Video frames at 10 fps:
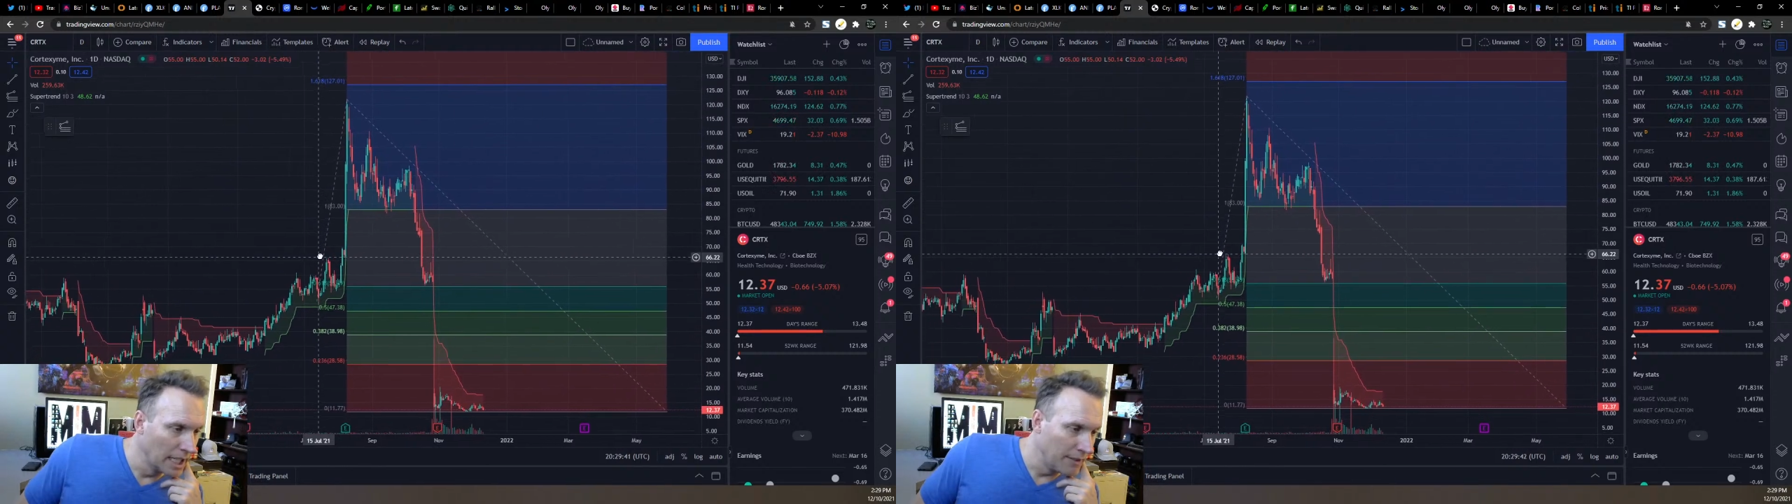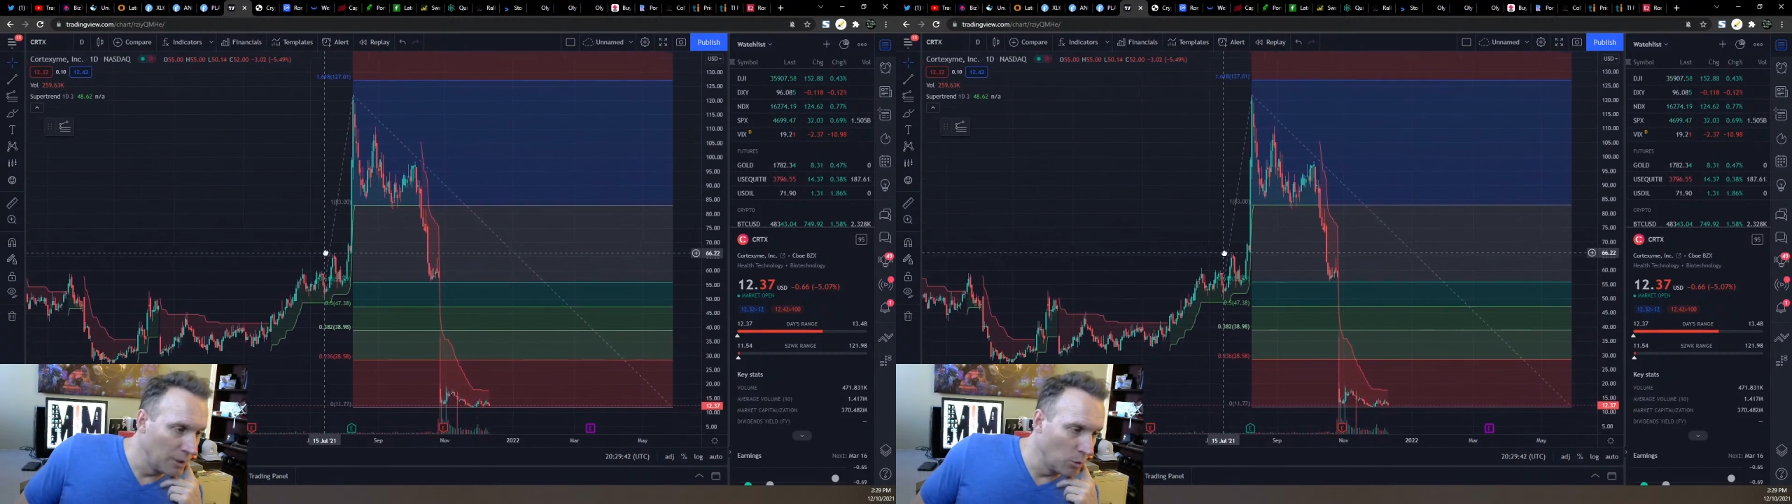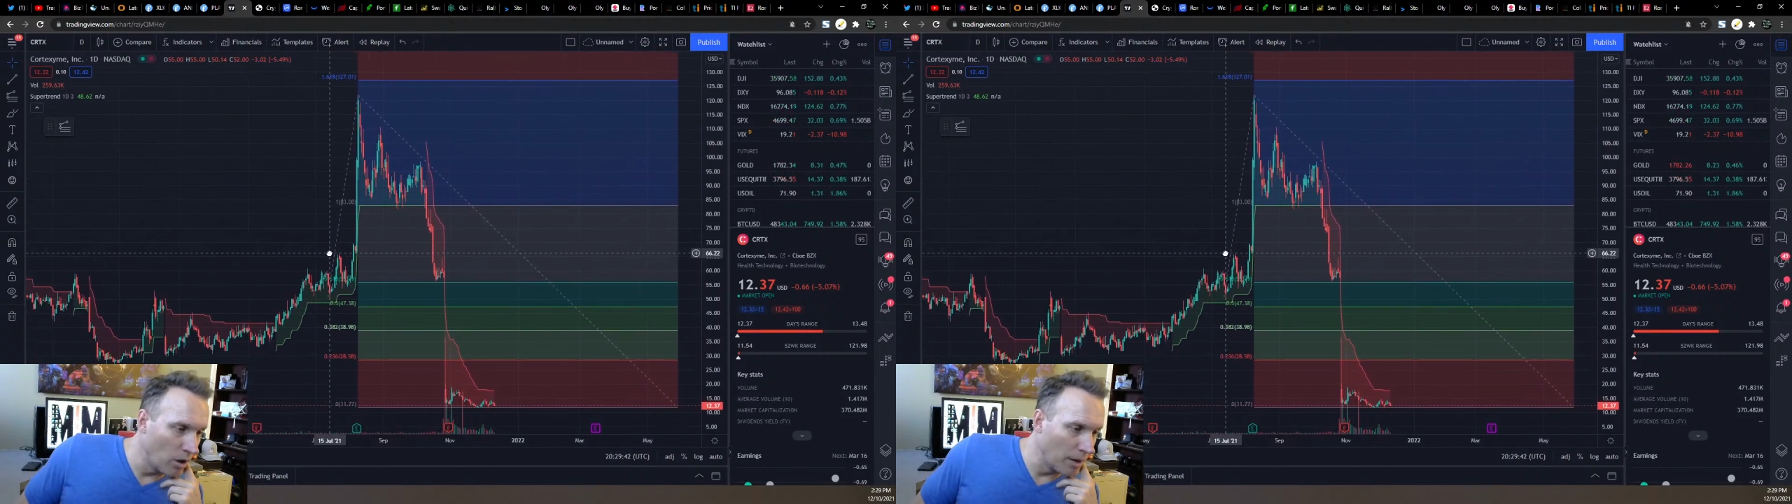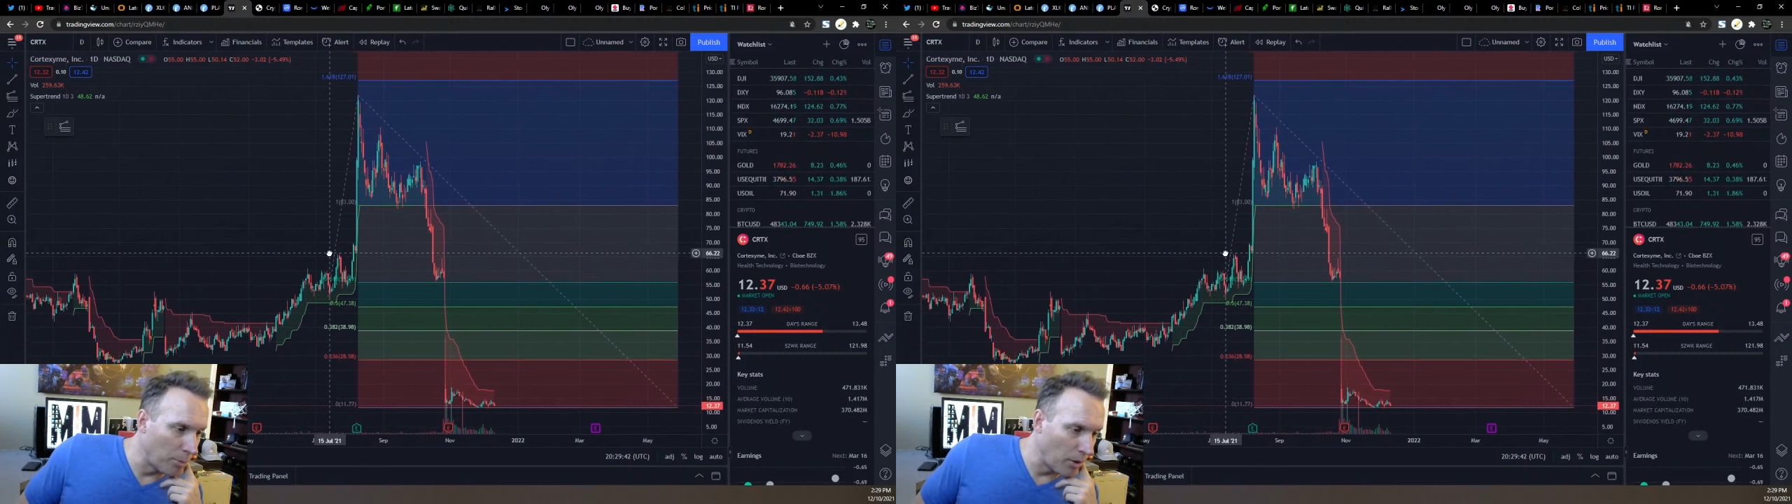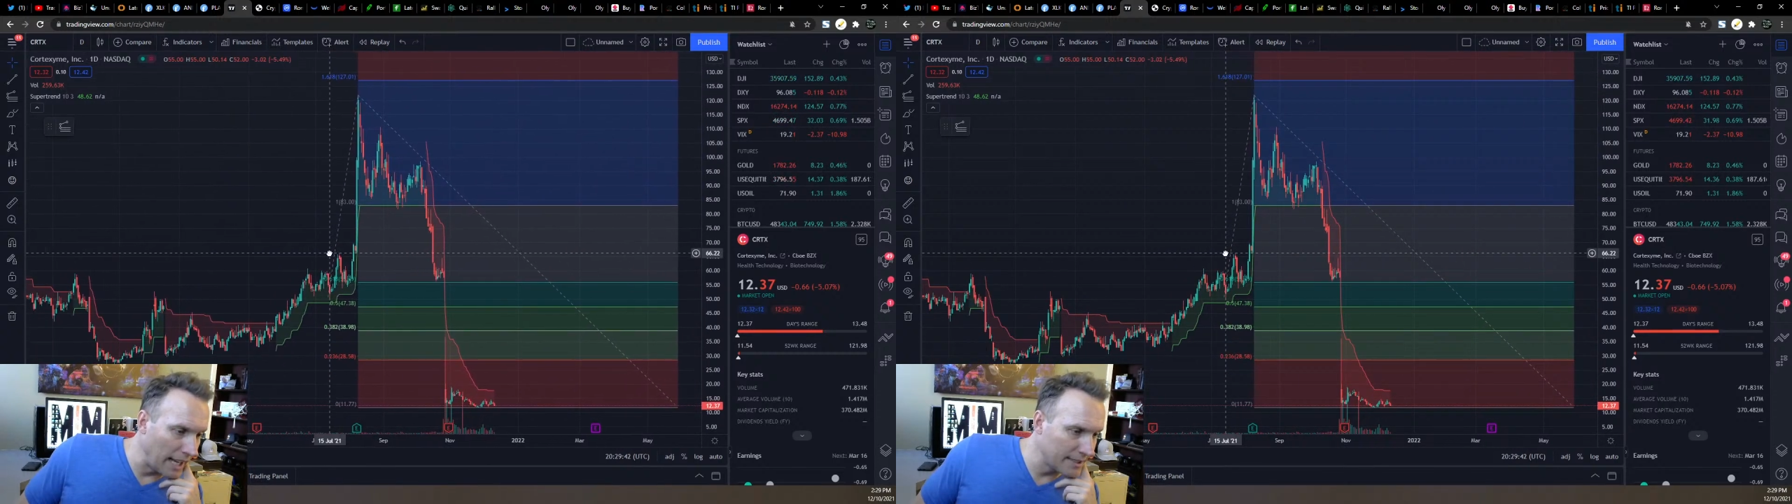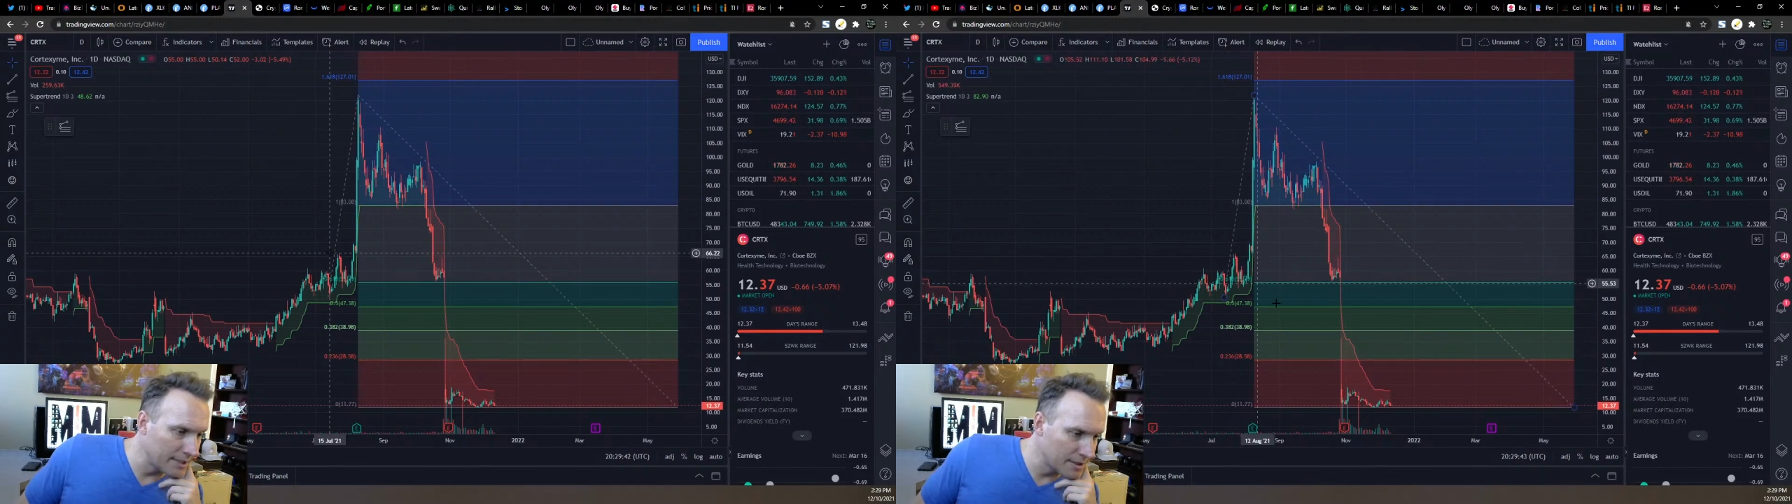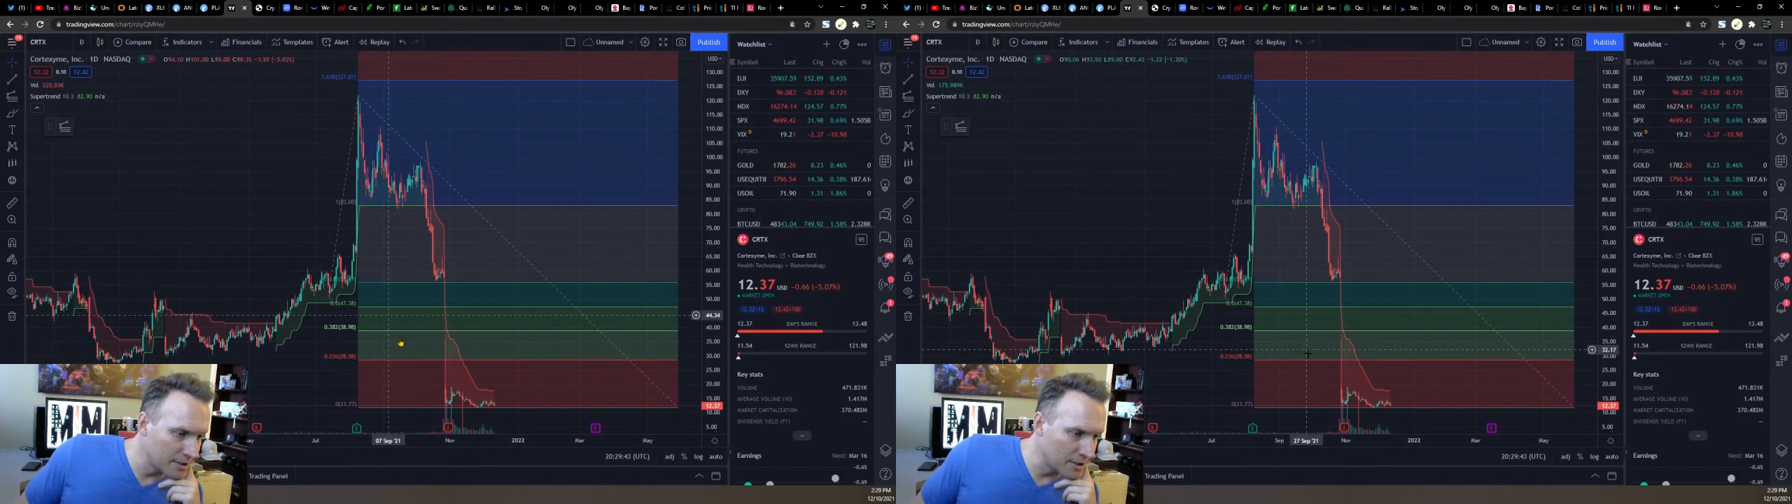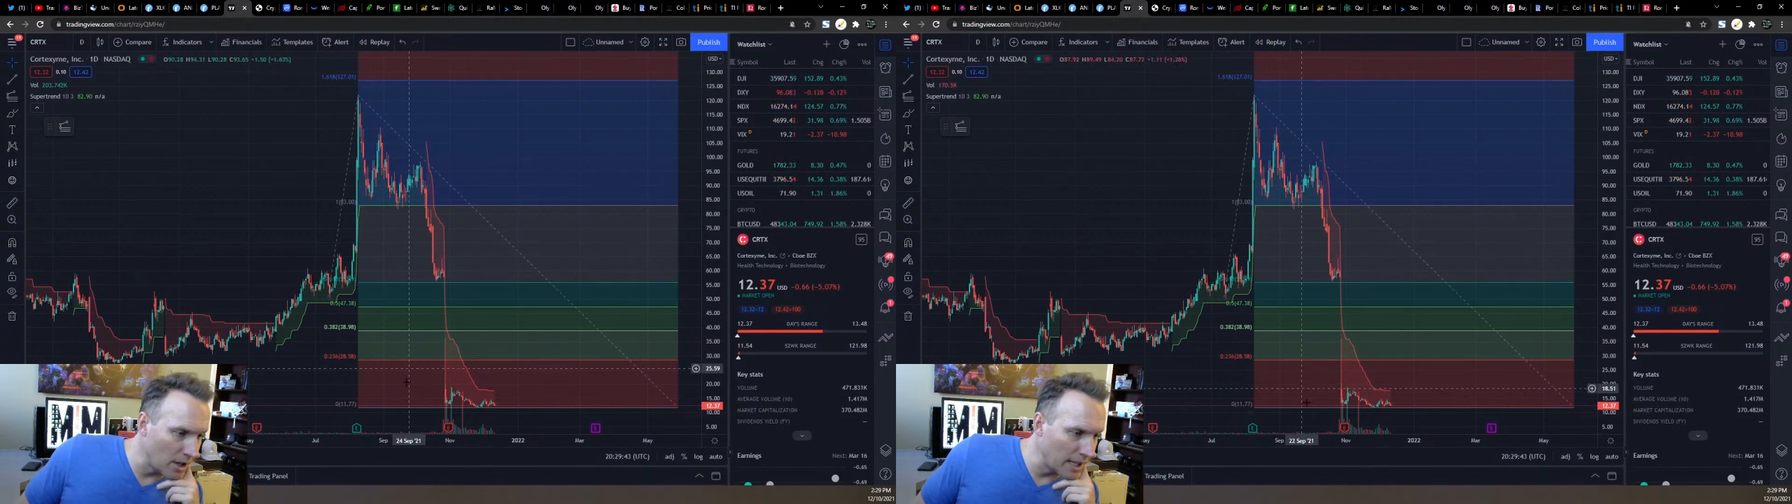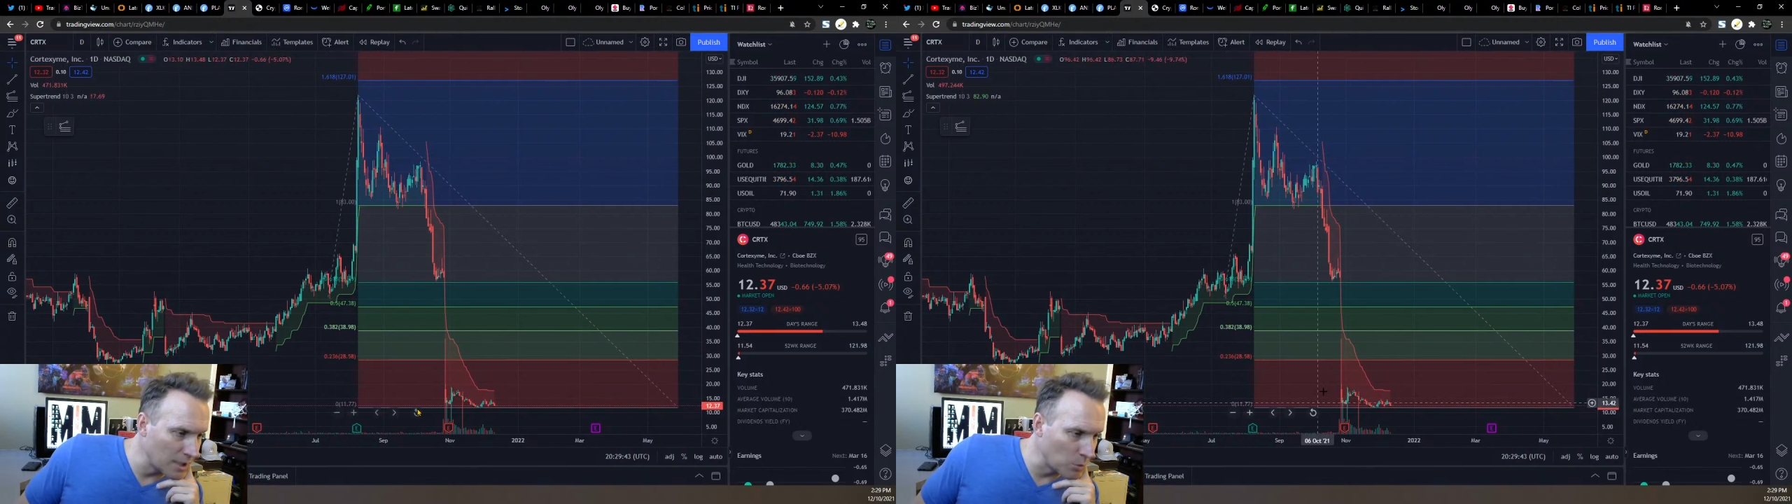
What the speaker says: If you want price targets,